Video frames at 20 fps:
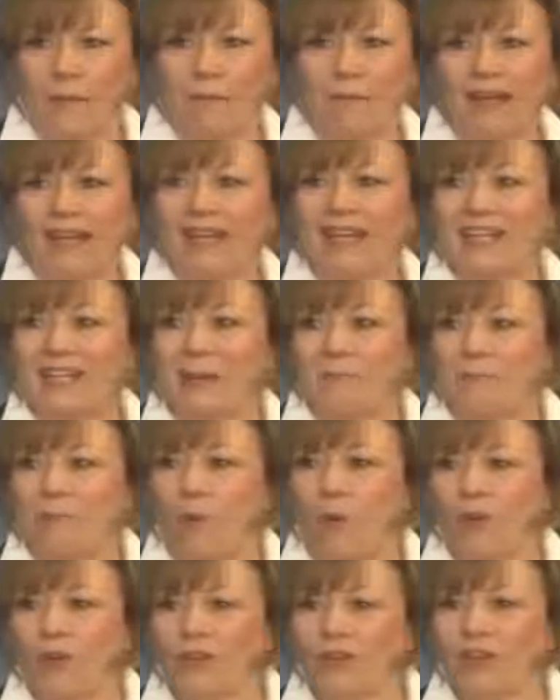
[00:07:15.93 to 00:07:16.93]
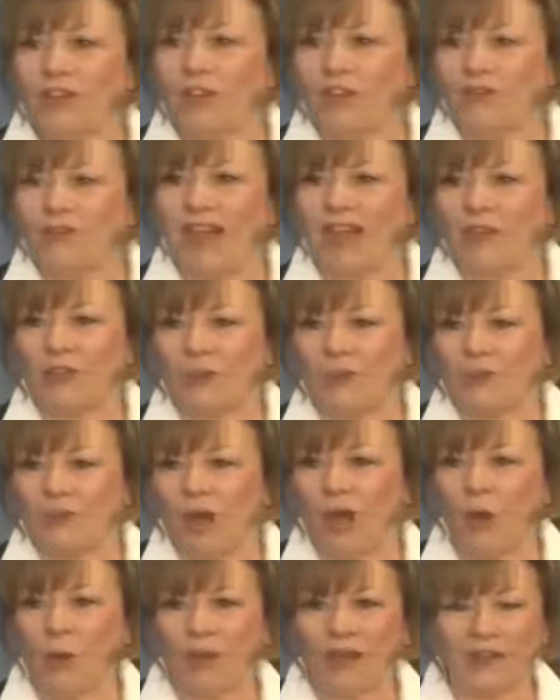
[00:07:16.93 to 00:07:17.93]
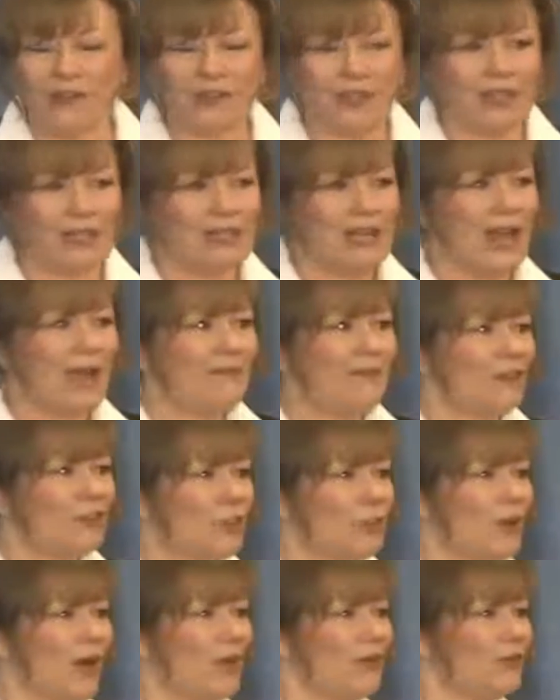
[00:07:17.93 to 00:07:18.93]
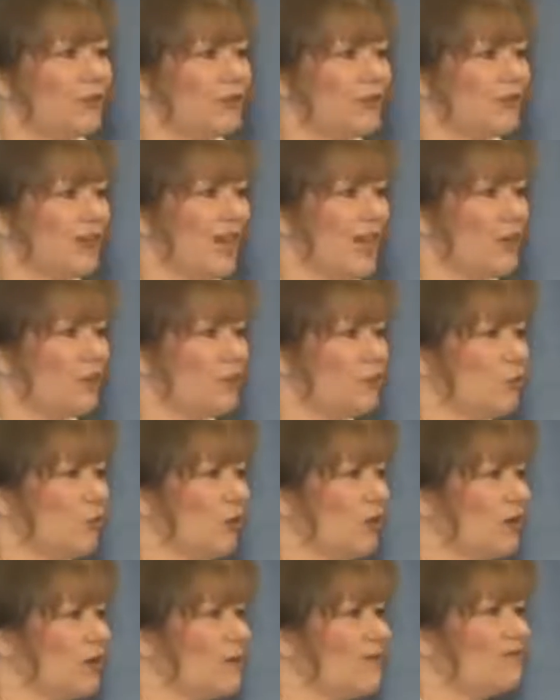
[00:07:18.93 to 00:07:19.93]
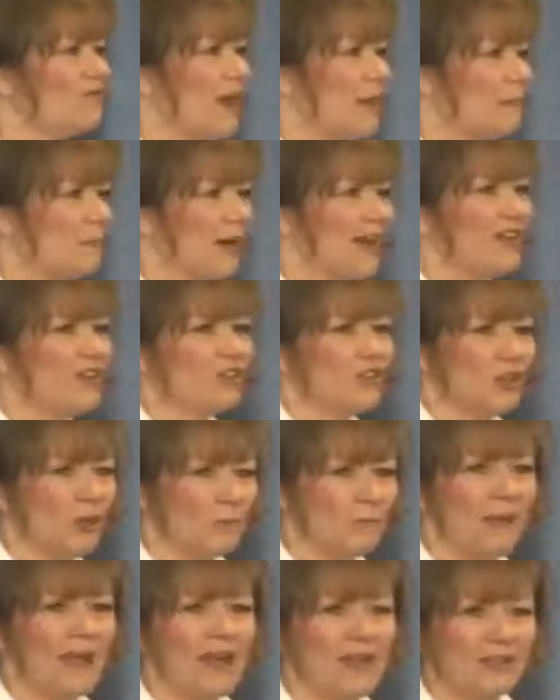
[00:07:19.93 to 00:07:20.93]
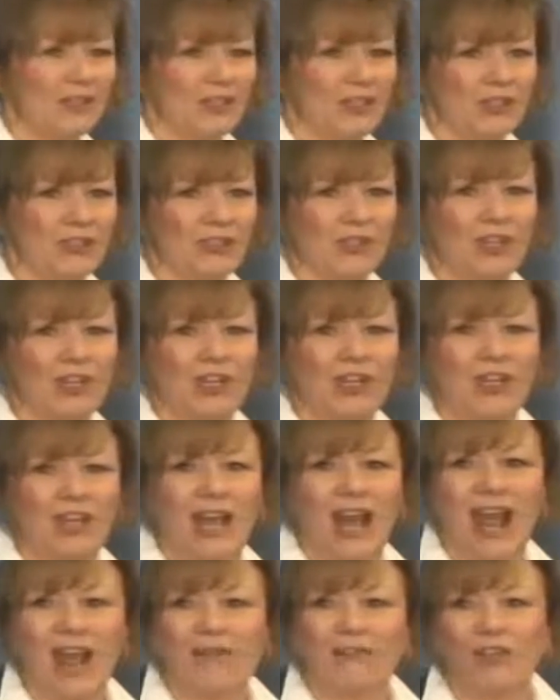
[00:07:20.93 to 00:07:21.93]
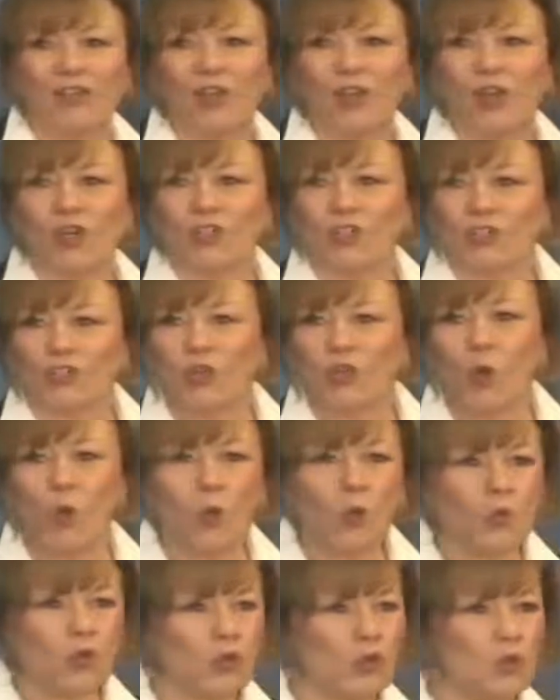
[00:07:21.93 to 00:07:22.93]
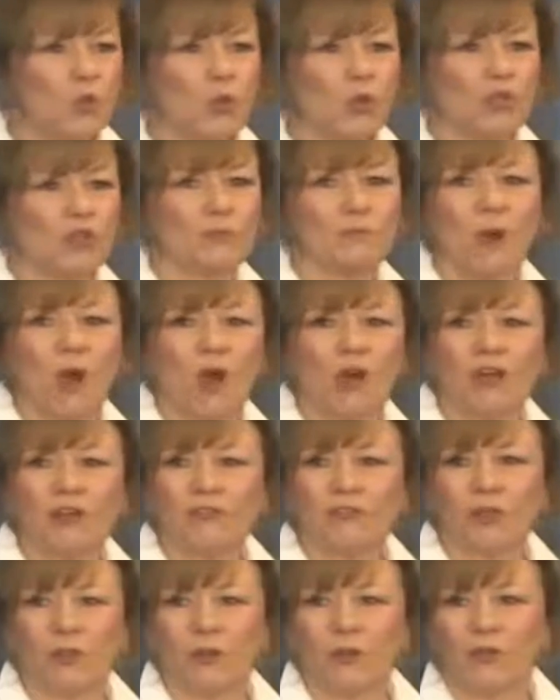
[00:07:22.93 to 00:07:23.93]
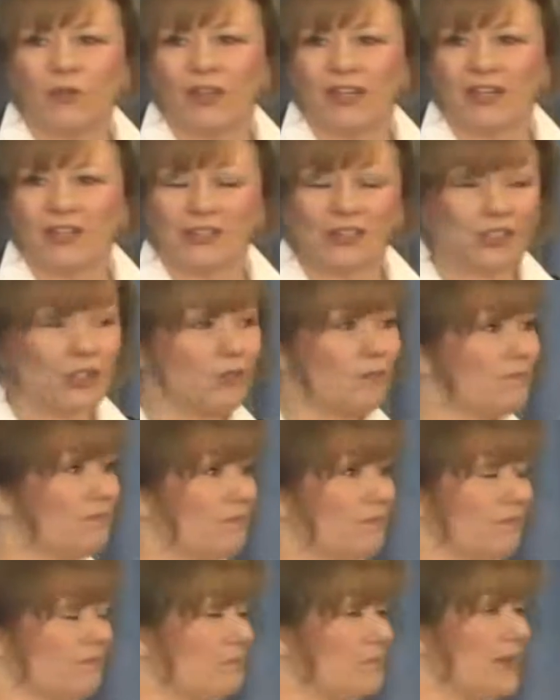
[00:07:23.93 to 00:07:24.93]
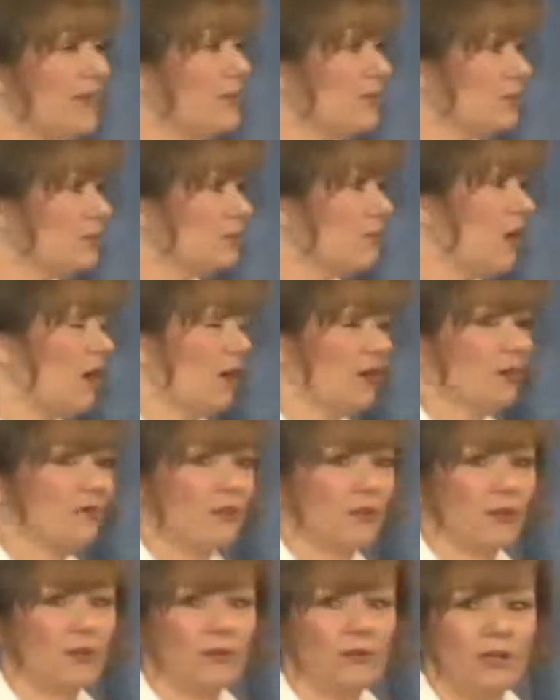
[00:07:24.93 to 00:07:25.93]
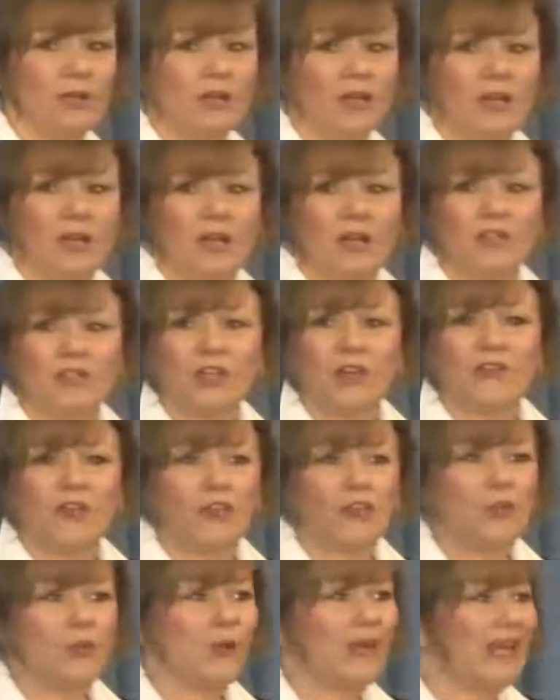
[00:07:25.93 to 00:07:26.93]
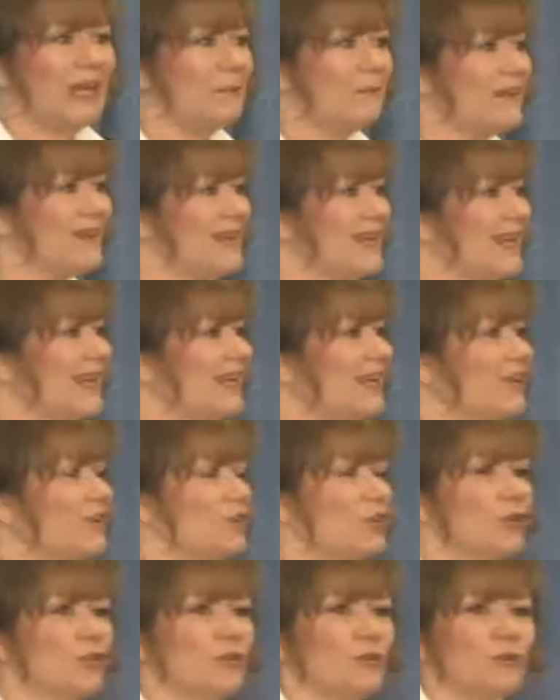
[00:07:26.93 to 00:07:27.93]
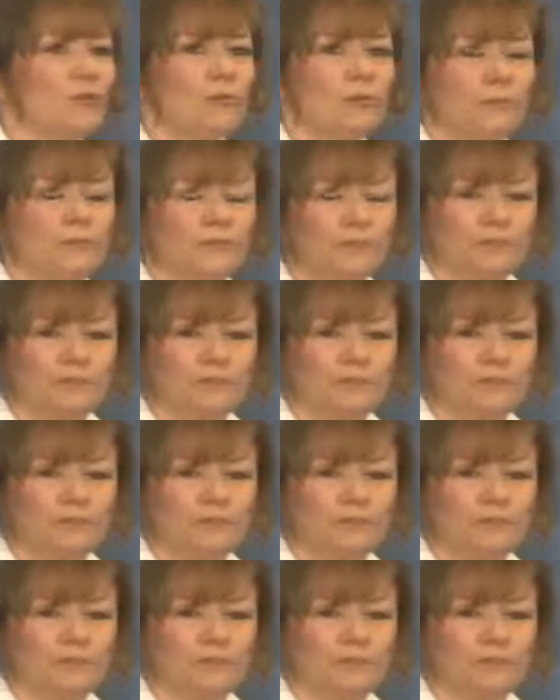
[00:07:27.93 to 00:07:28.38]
But it is important that you know it and that you understand your vibrational basis and the soul source part of you that is the biggest part of you, so that you can begin to